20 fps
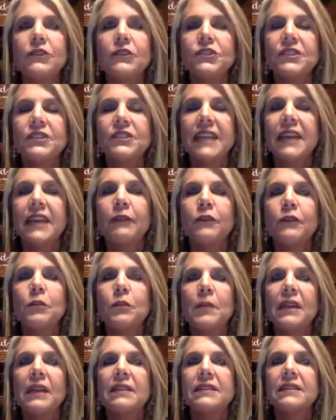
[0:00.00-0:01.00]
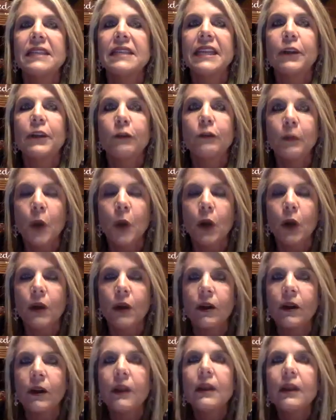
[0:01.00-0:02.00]
just take a few minutes and hear from
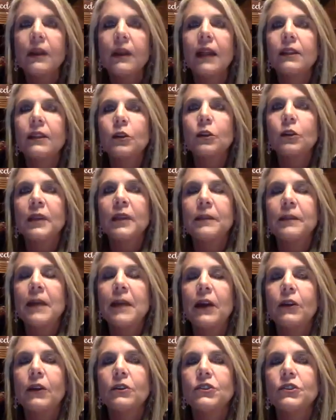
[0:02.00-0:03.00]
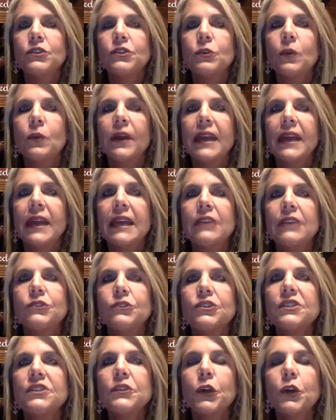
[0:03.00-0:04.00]
her a little bit about her story and
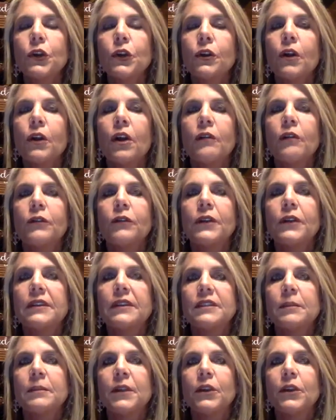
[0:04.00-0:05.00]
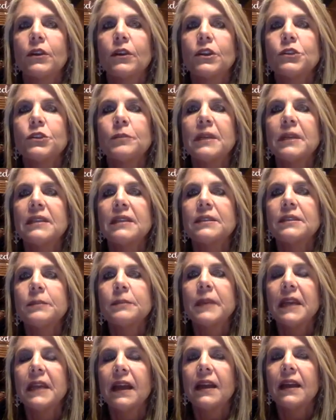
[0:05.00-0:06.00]
just her offer us some encouragement
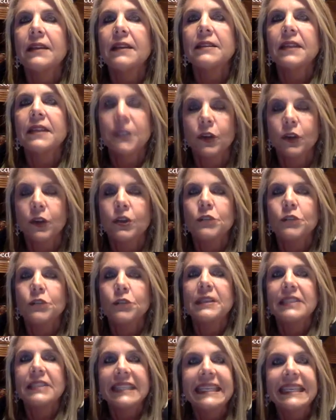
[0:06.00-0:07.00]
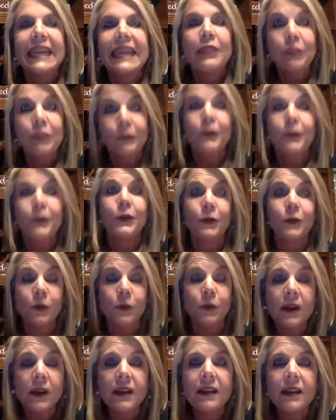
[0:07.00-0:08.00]
to get
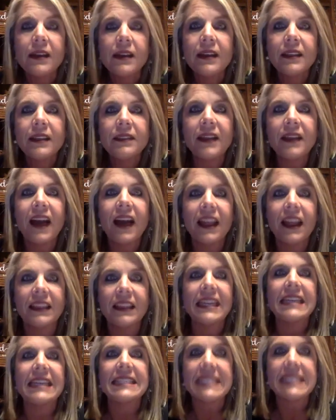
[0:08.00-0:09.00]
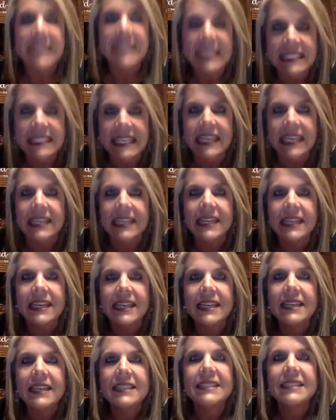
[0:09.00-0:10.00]
through the holiday season
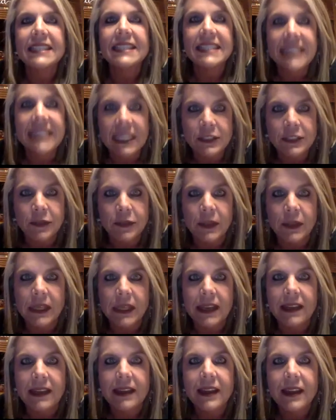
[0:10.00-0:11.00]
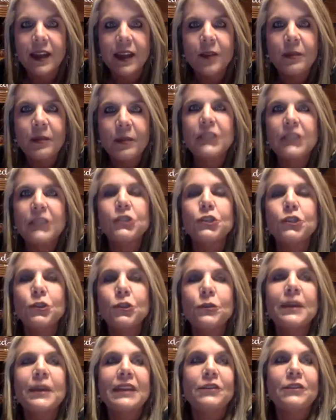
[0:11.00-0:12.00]
successfully, because
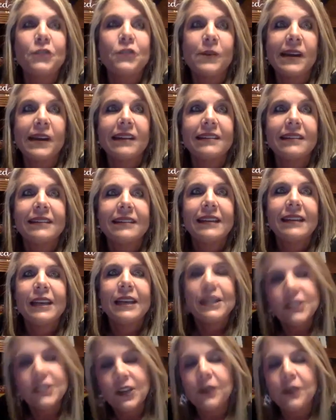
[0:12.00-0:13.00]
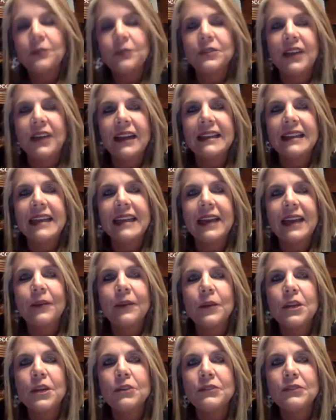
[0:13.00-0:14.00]
you can do it. So Tanya,
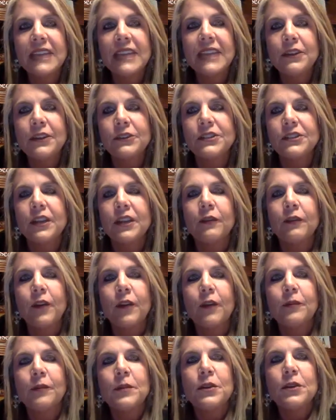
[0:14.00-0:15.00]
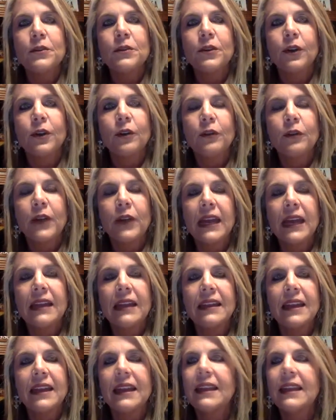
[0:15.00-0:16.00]
will you take yourself off mute,
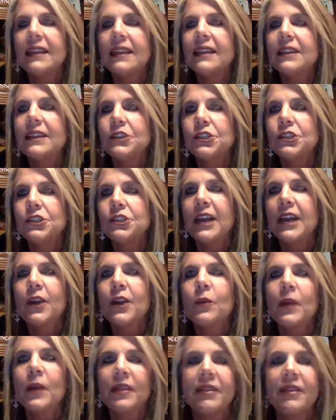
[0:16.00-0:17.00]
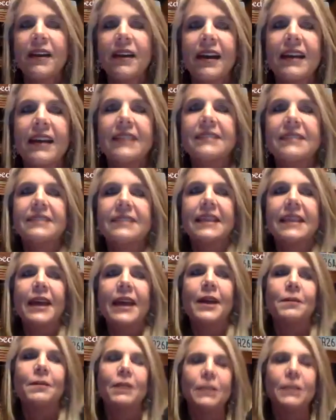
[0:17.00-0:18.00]
girlfriend, and share with us
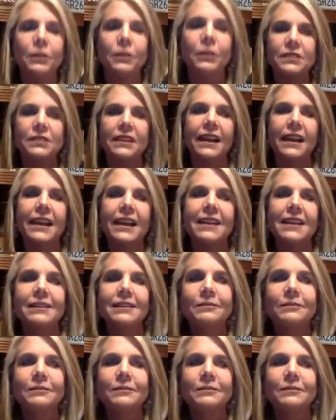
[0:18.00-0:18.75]
a little tonight?